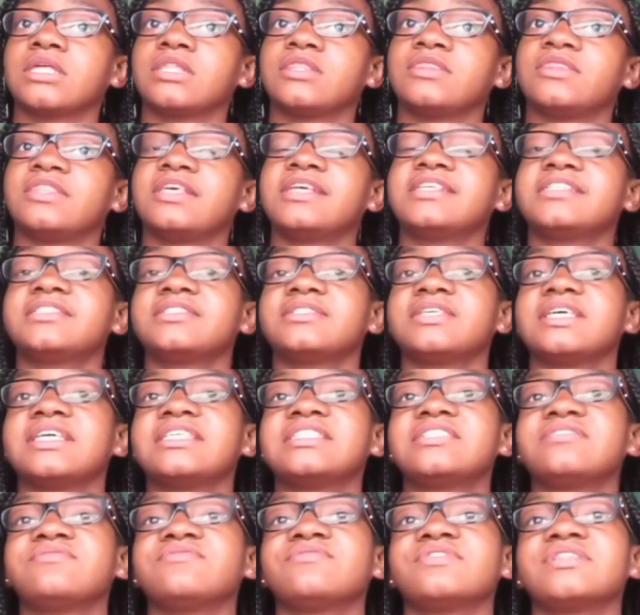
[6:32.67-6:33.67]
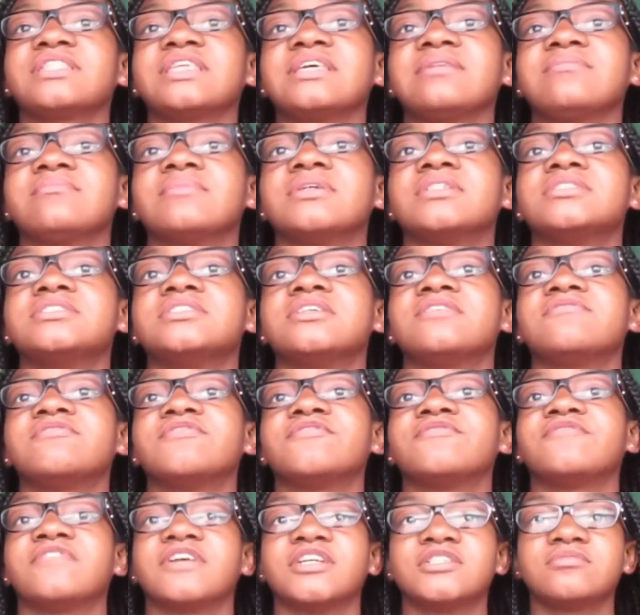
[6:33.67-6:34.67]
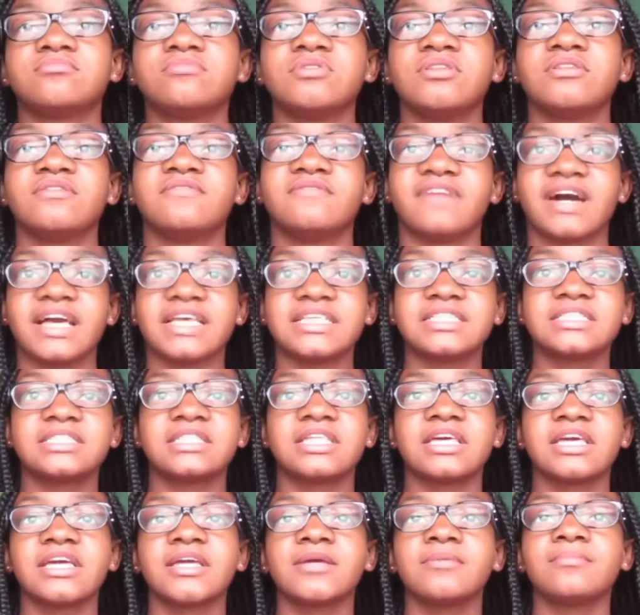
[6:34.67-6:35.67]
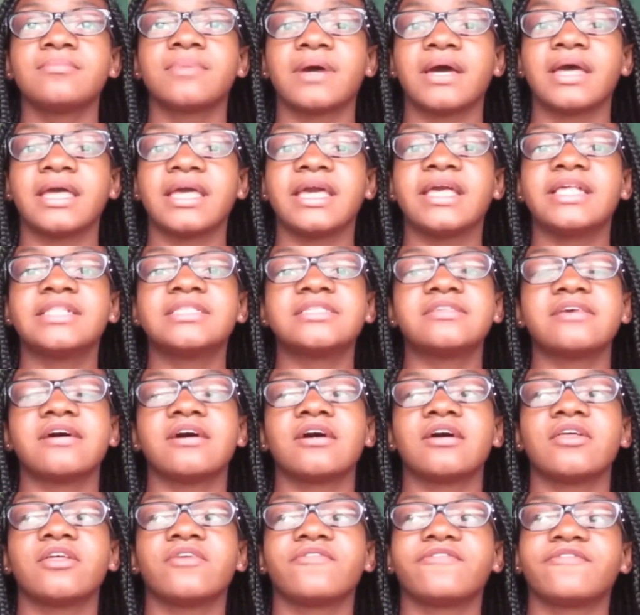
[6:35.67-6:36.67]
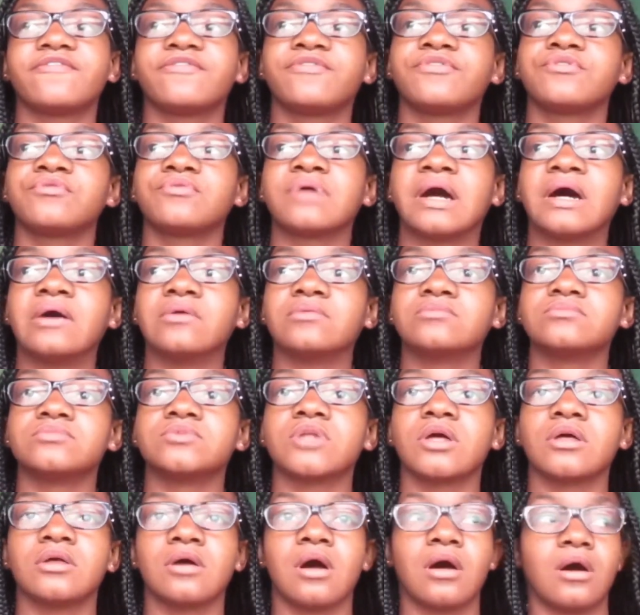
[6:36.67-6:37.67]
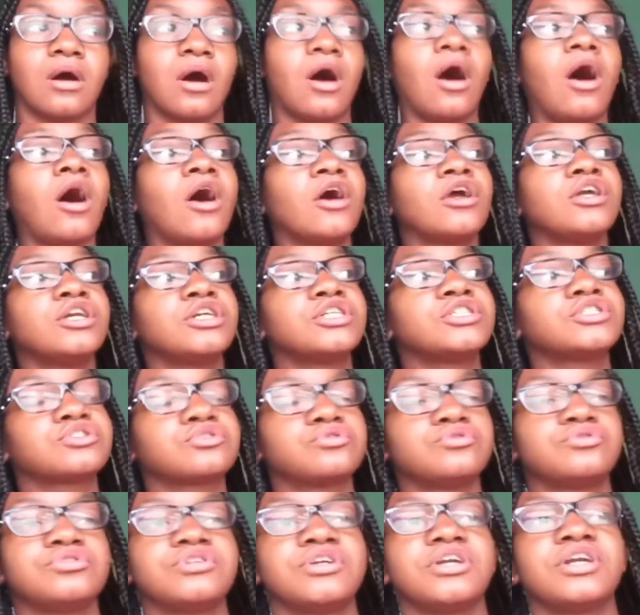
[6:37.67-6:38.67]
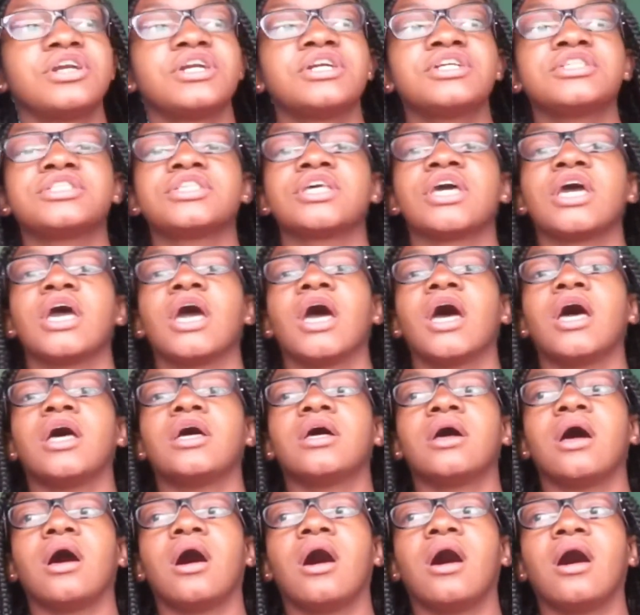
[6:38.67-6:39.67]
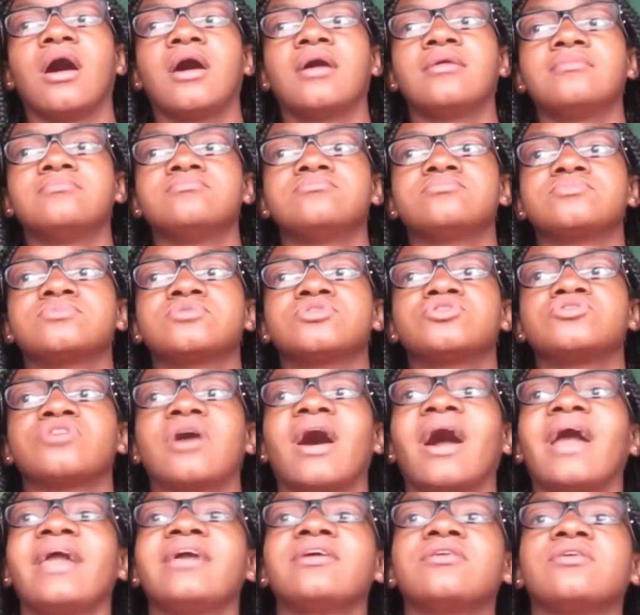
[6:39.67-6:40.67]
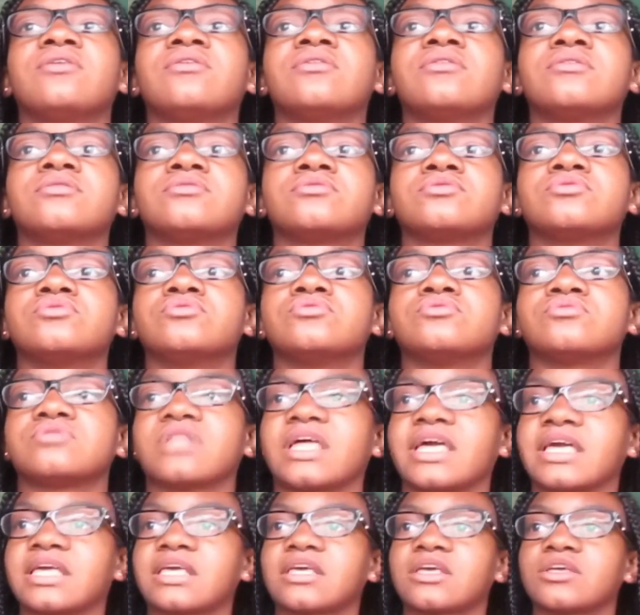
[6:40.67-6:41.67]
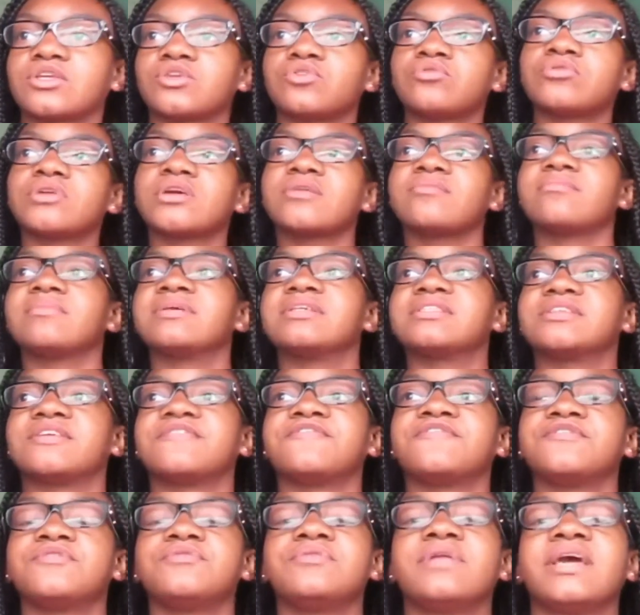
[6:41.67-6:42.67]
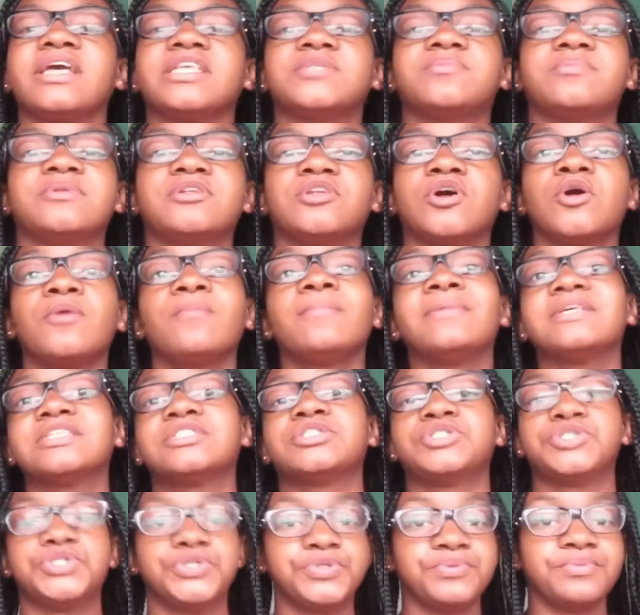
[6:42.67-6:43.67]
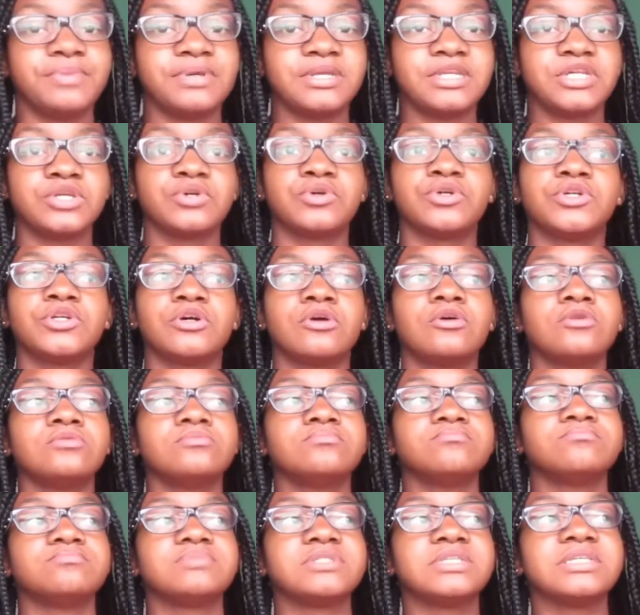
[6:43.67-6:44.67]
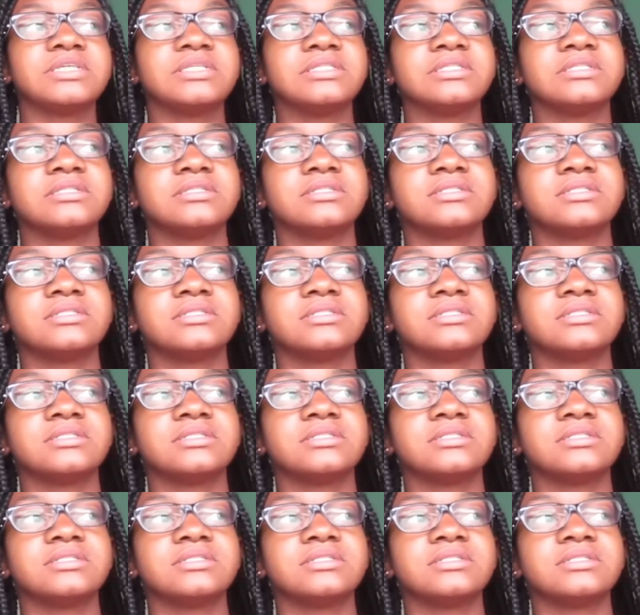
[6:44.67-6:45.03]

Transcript: This isn't really much of a freshman advice thing, but it's throughout all your school years. Try and go to school. Like, you can miss a few days, but don't miss too many, or don't be